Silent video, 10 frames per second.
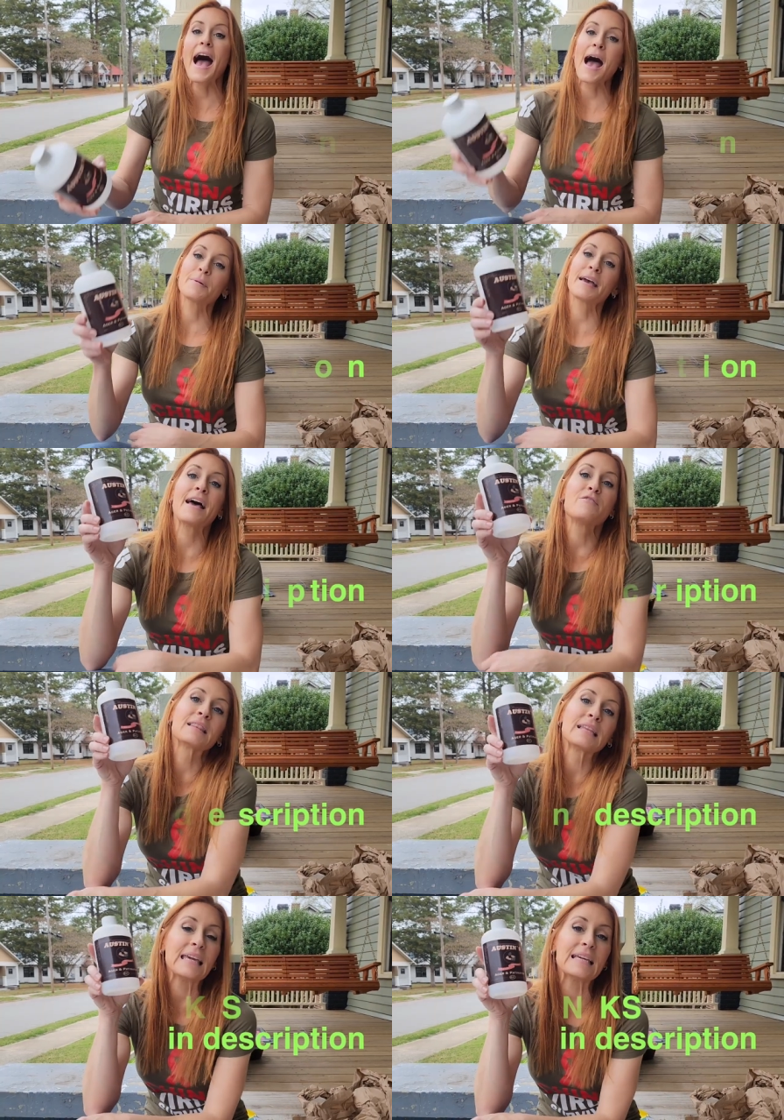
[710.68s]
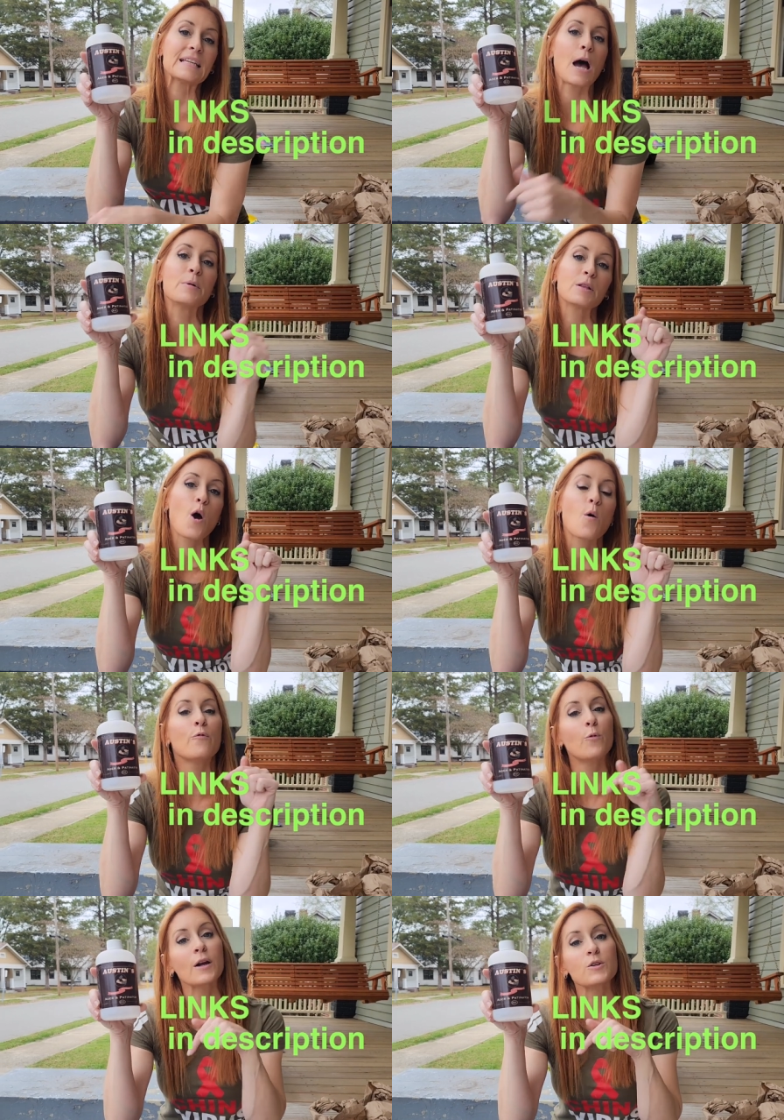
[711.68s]
I'm gonna have a link down below
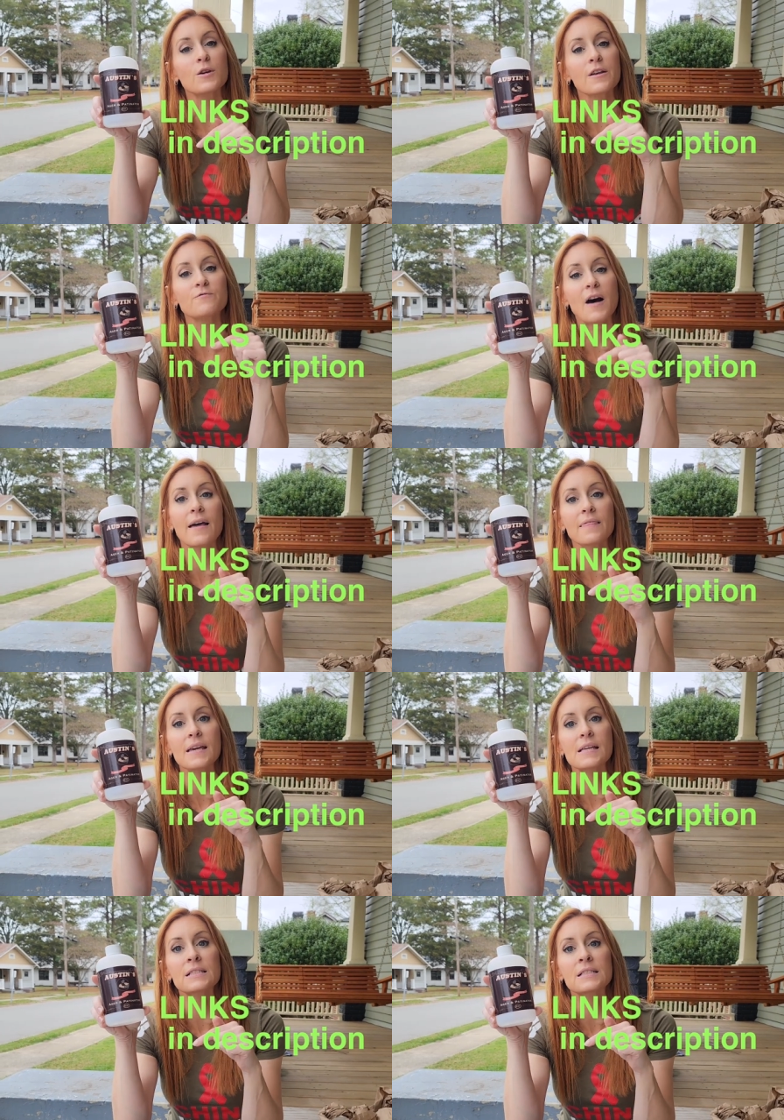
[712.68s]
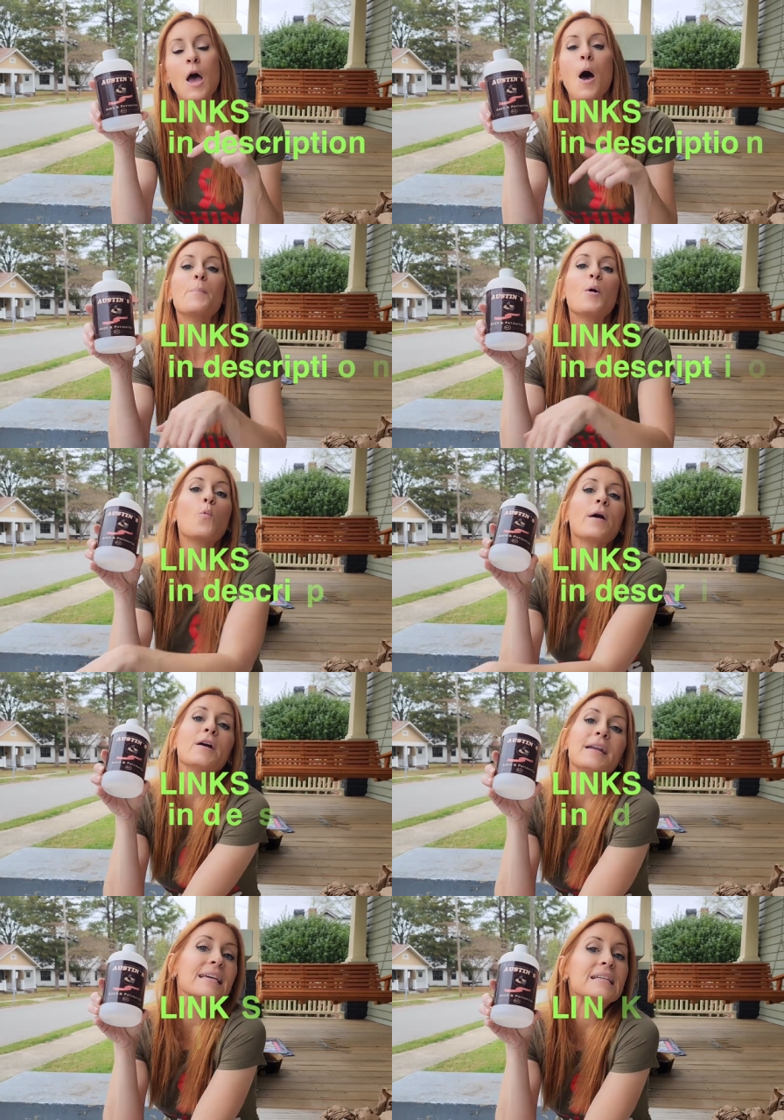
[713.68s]
of where you can find this. But
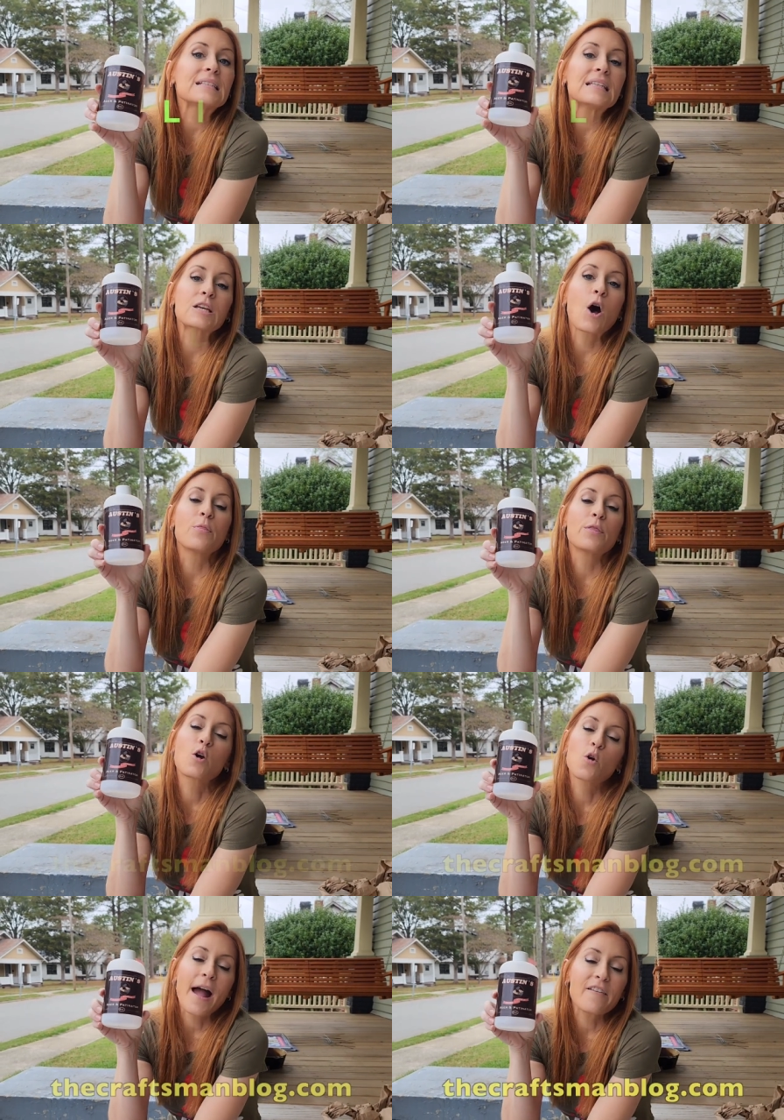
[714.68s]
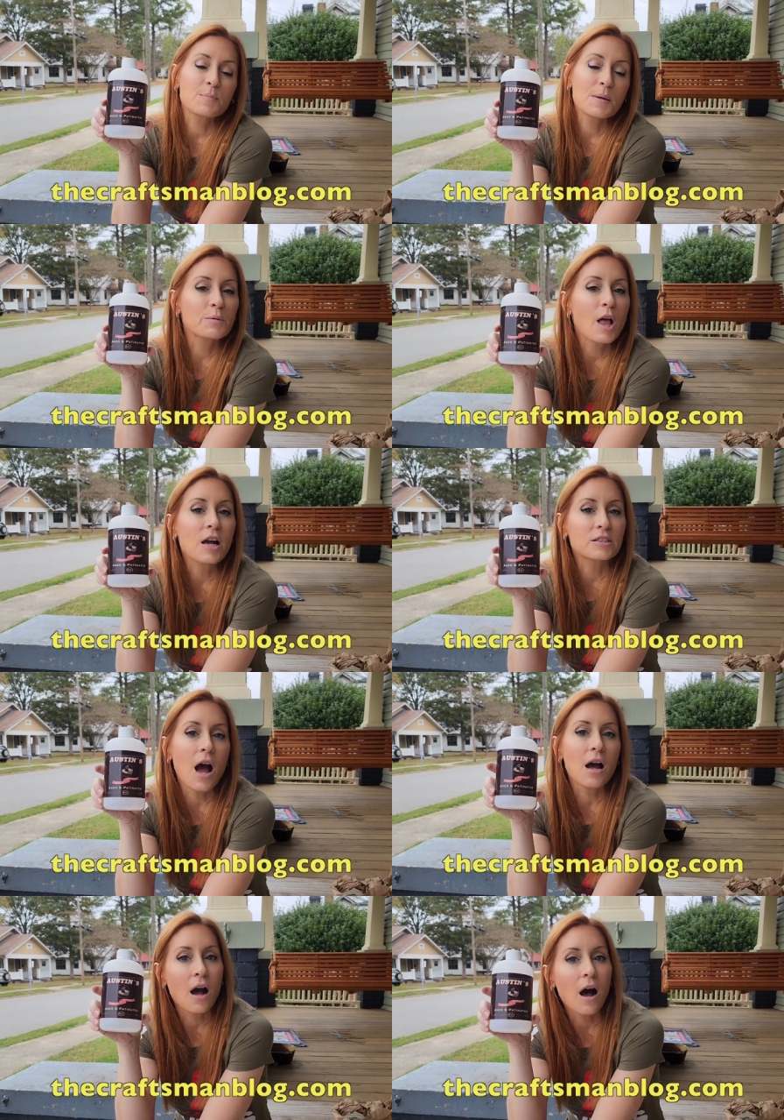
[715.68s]
where it is called
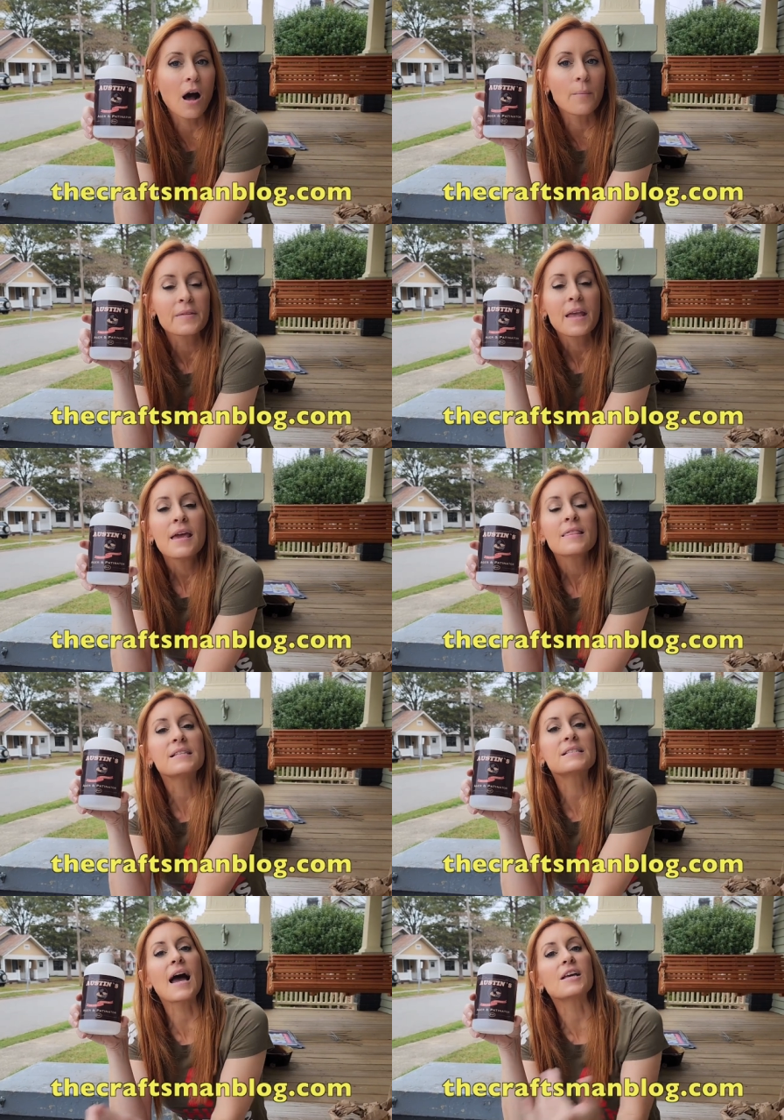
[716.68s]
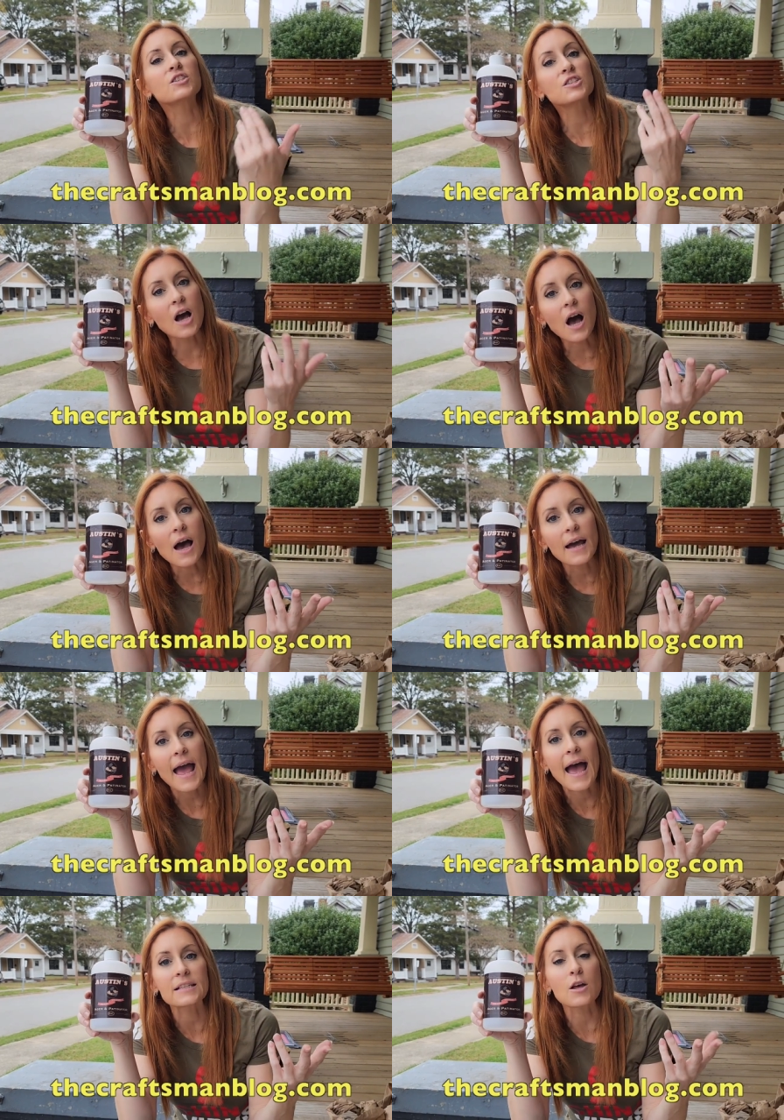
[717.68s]
thecraftsmanblog.com. This guy Scott
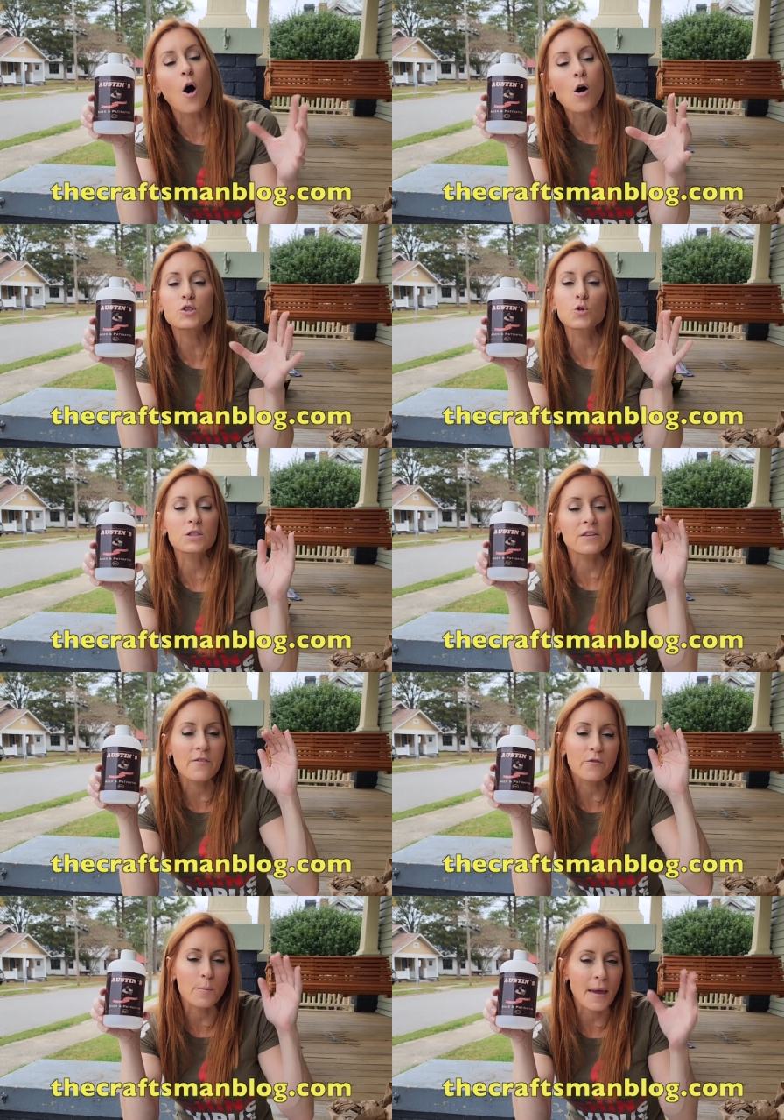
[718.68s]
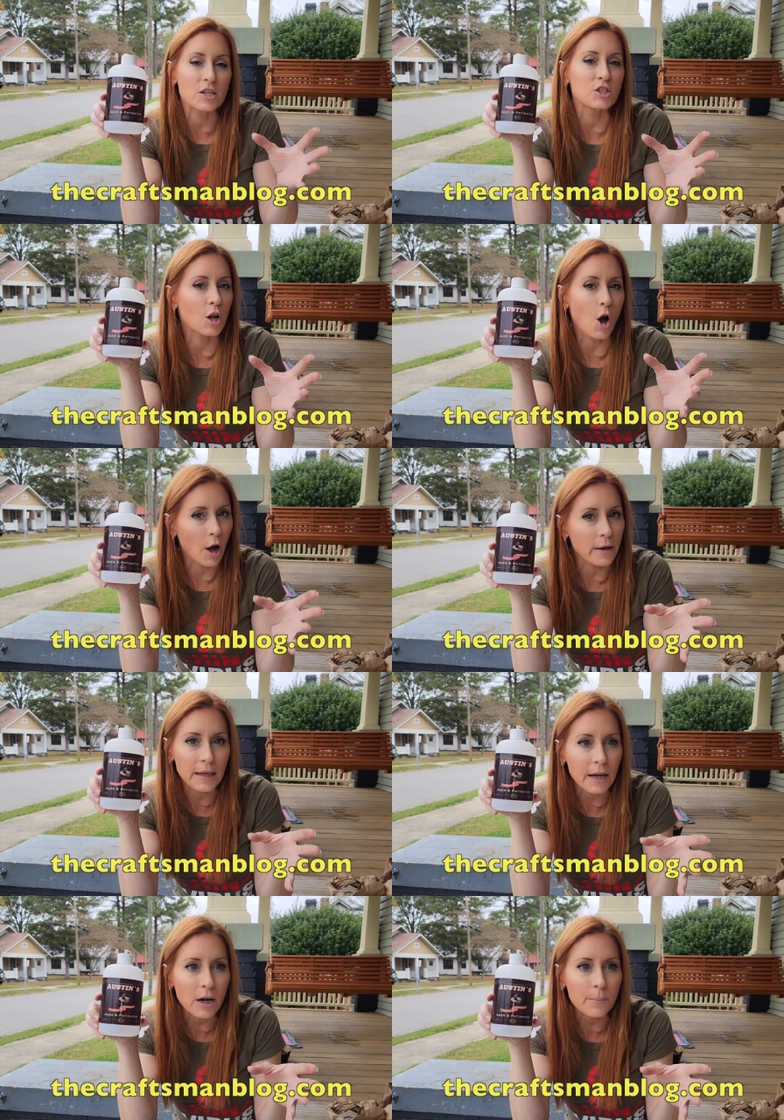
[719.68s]
has all sorts of information on
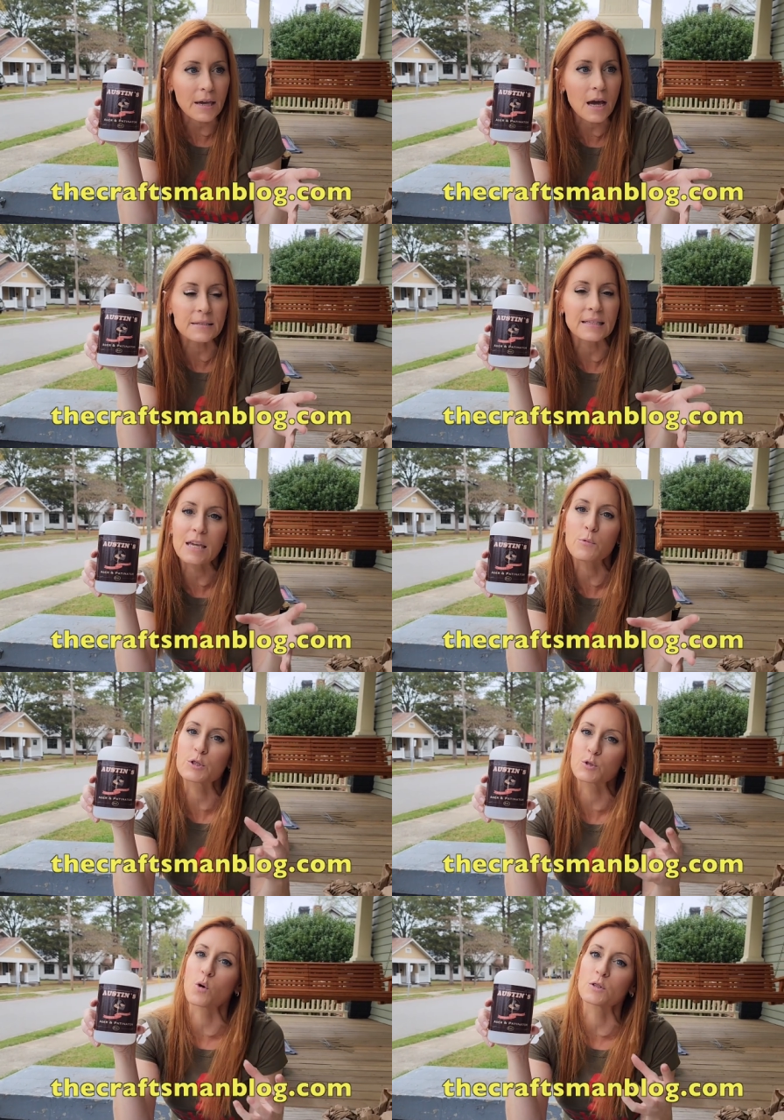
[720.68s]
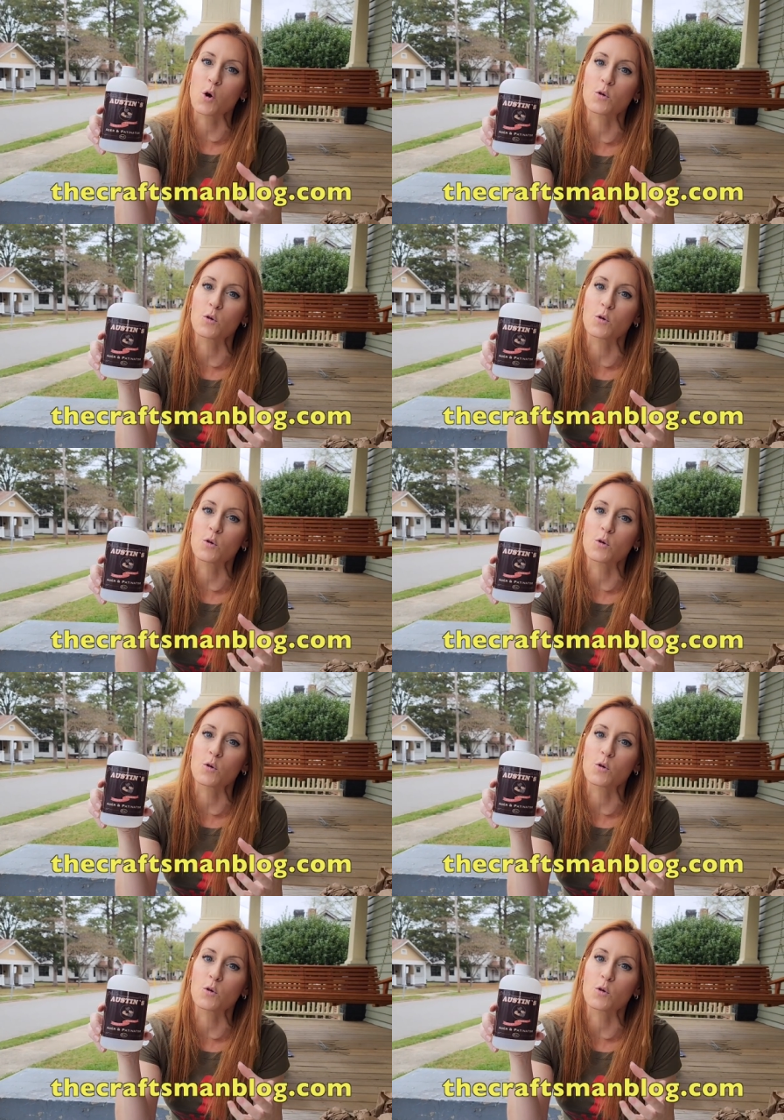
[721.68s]
there because he restores old